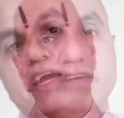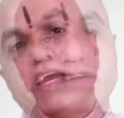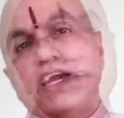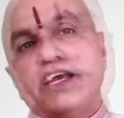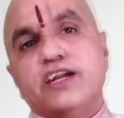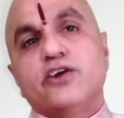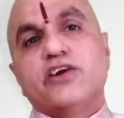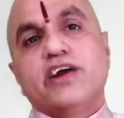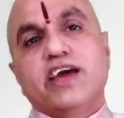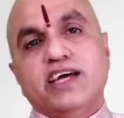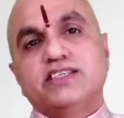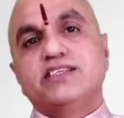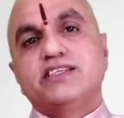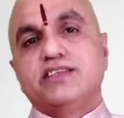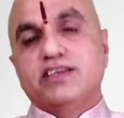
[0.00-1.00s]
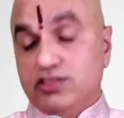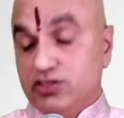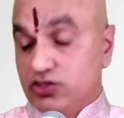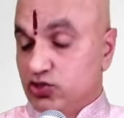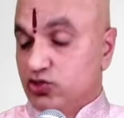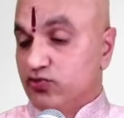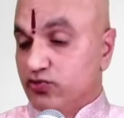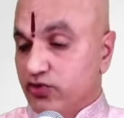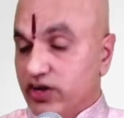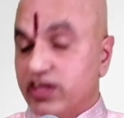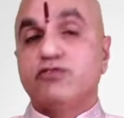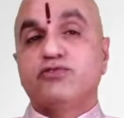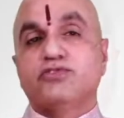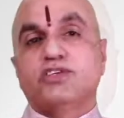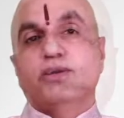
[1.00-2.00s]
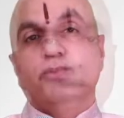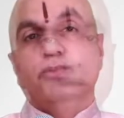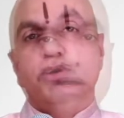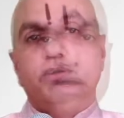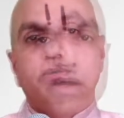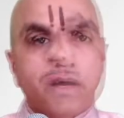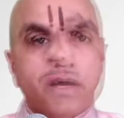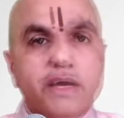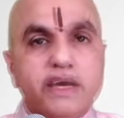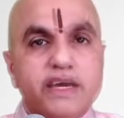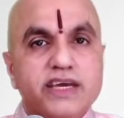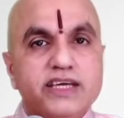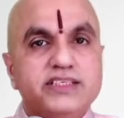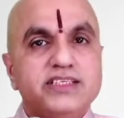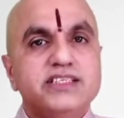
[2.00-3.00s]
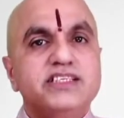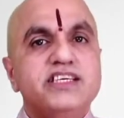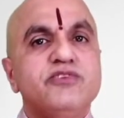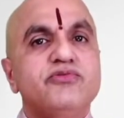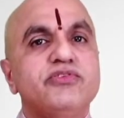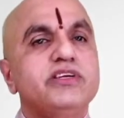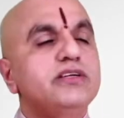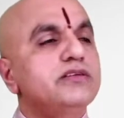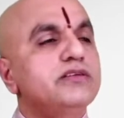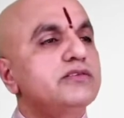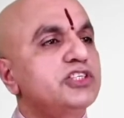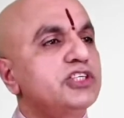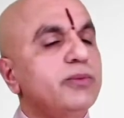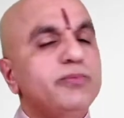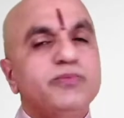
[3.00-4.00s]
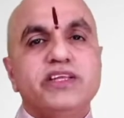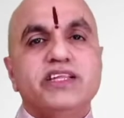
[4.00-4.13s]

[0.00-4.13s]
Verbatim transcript: in our hesitance to forgive someone? Is this even something that